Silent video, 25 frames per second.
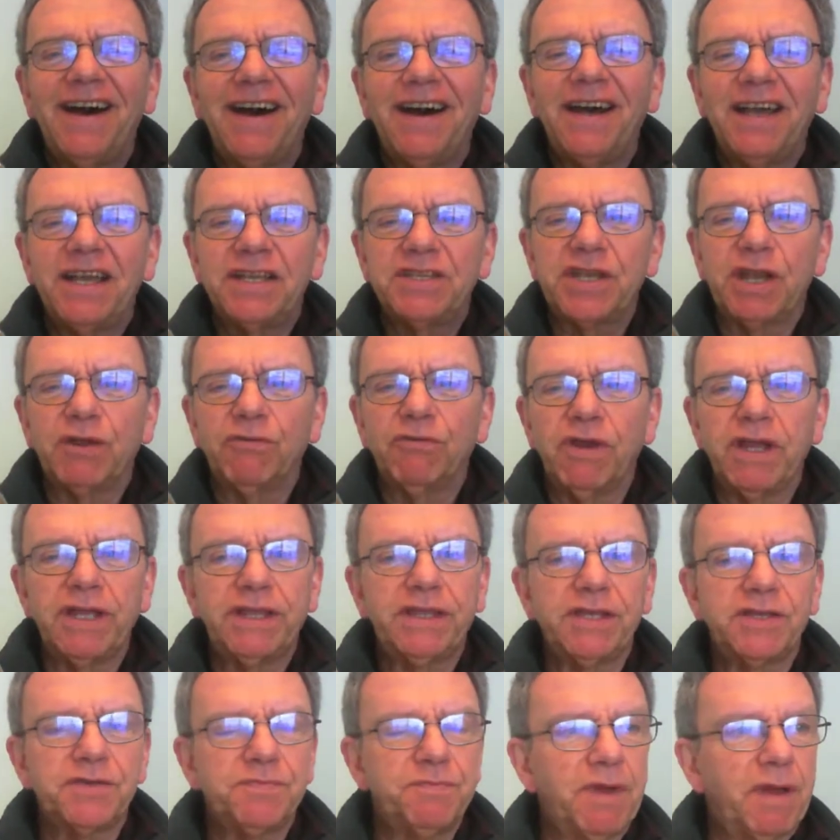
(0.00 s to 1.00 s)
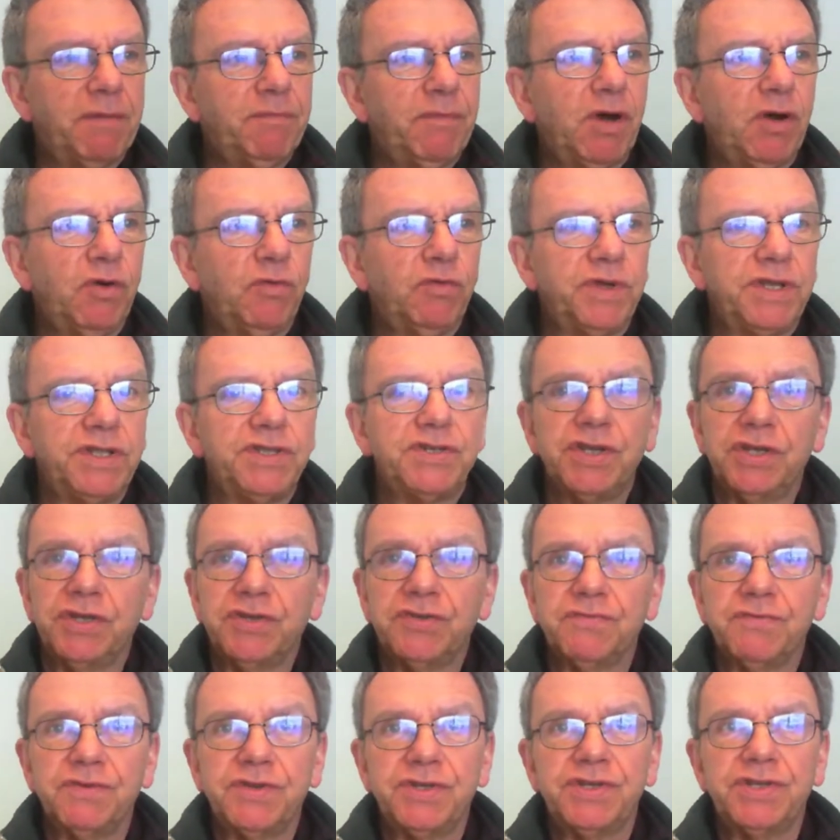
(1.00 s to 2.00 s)
As I write this memo, we
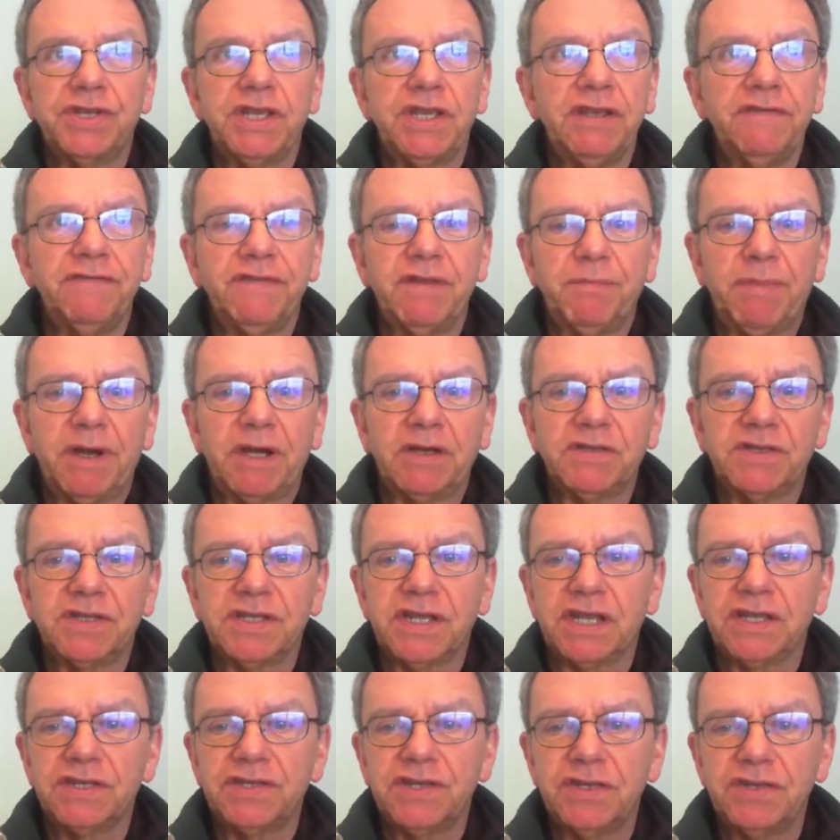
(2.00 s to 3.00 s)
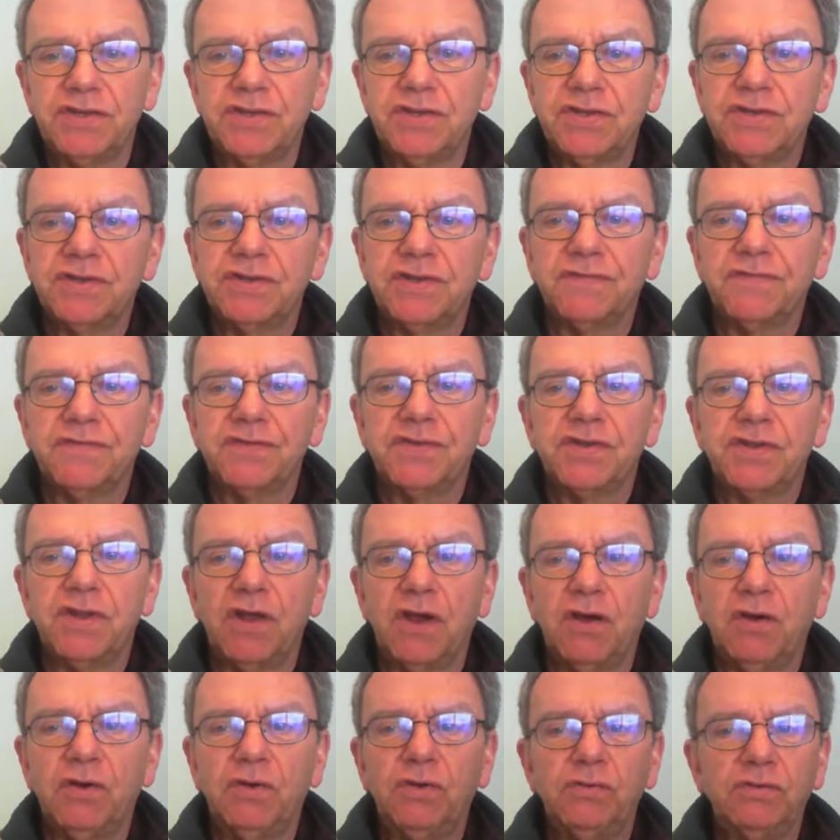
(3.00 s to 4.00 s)
just received about 6 inches of
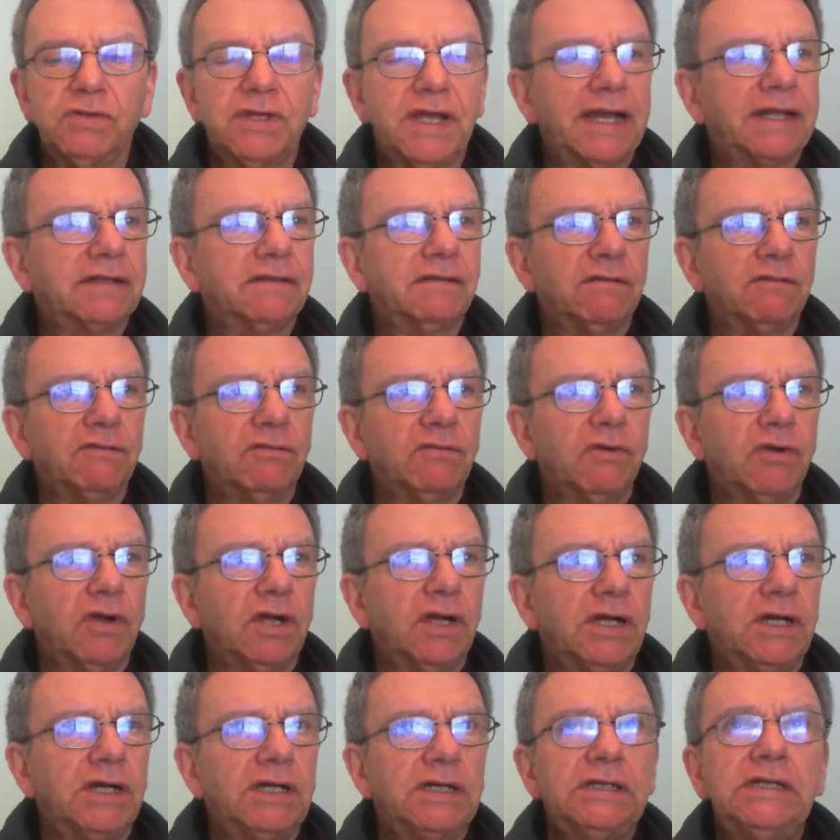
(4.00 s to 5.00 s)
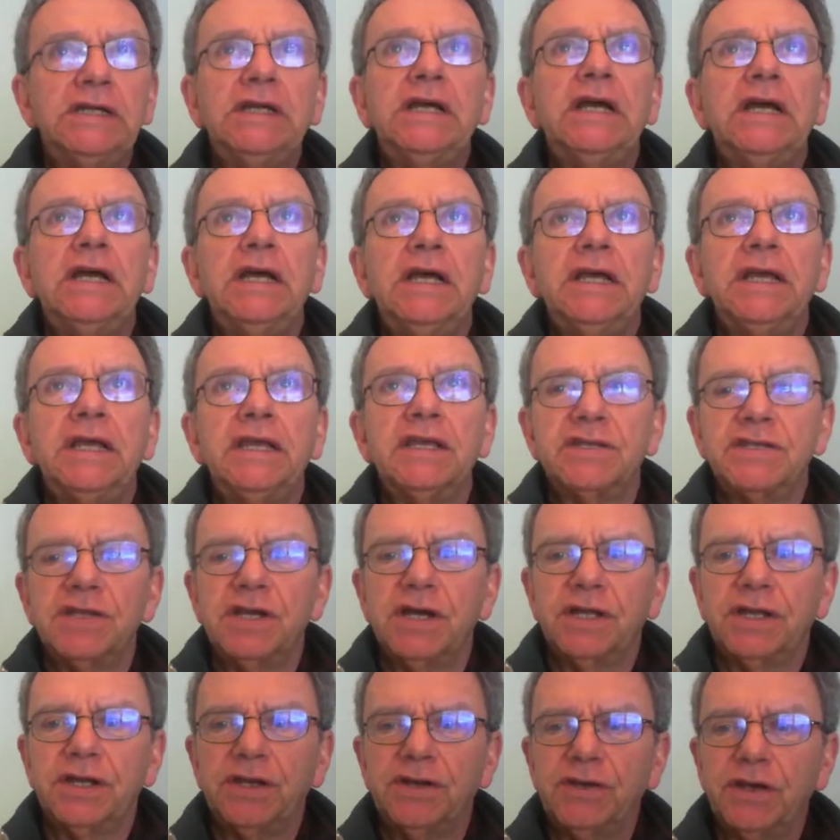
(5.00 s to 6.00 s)
snow. Dr. Laura is
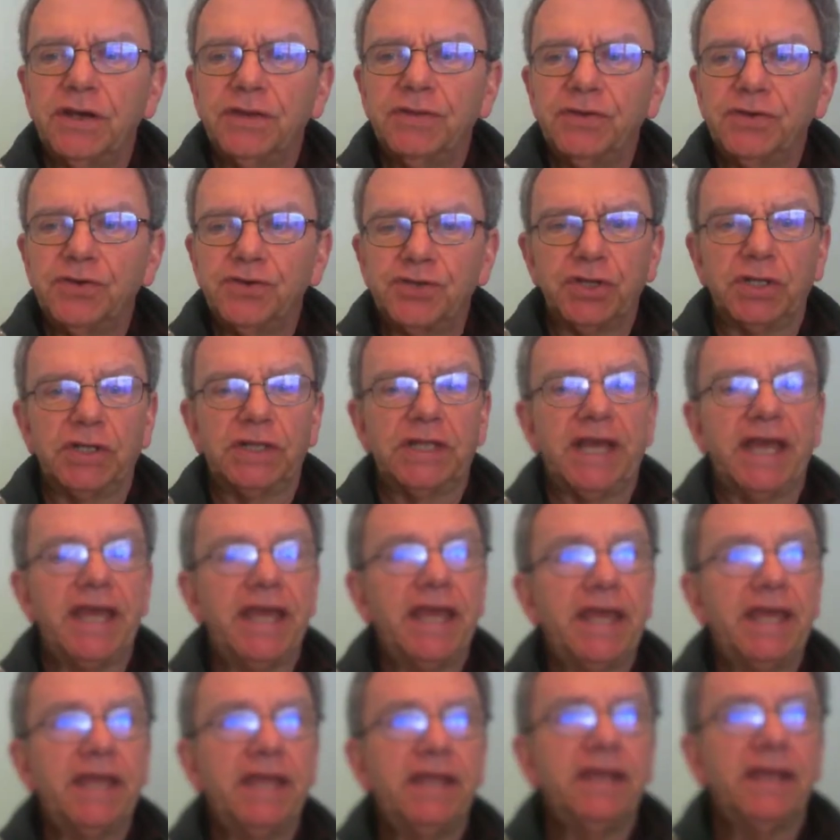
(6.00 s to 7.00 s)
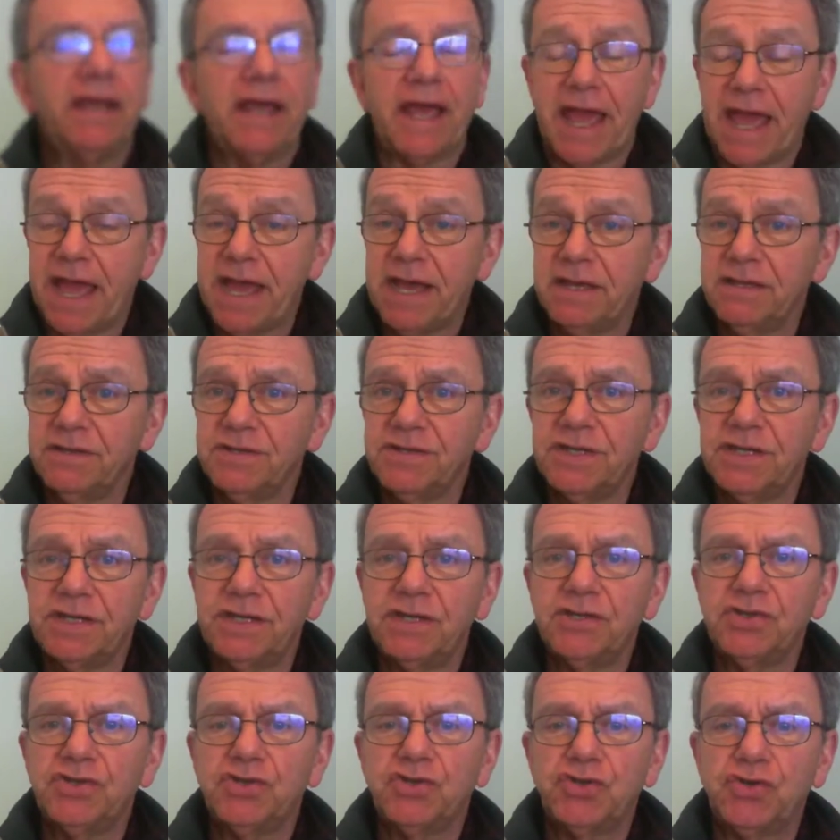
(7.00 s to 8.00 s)
on another delay, as
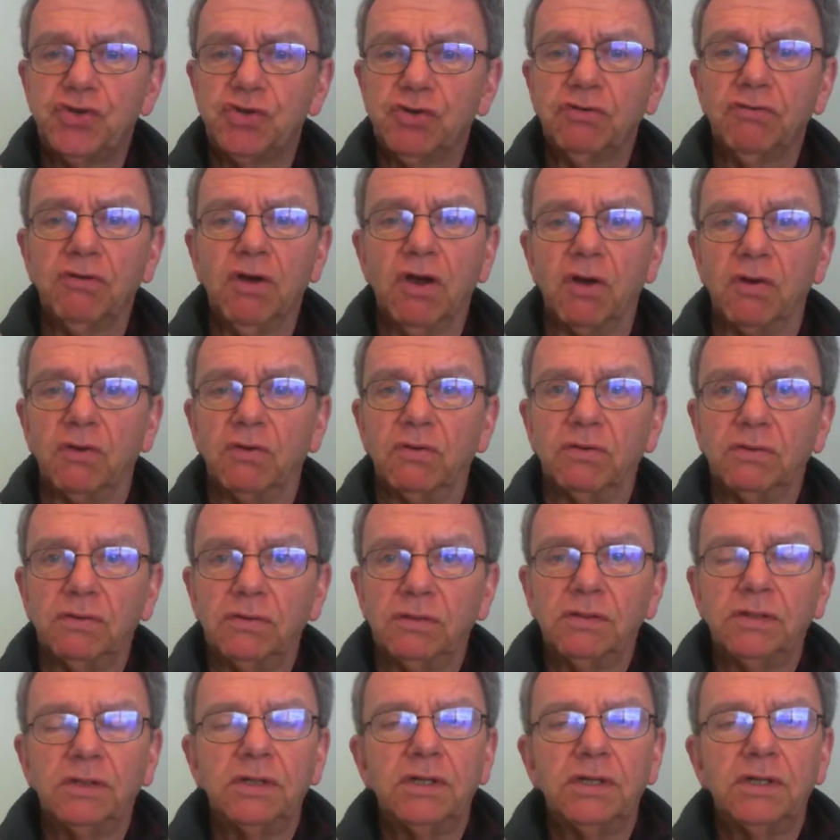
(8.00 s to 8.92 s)
is Turo.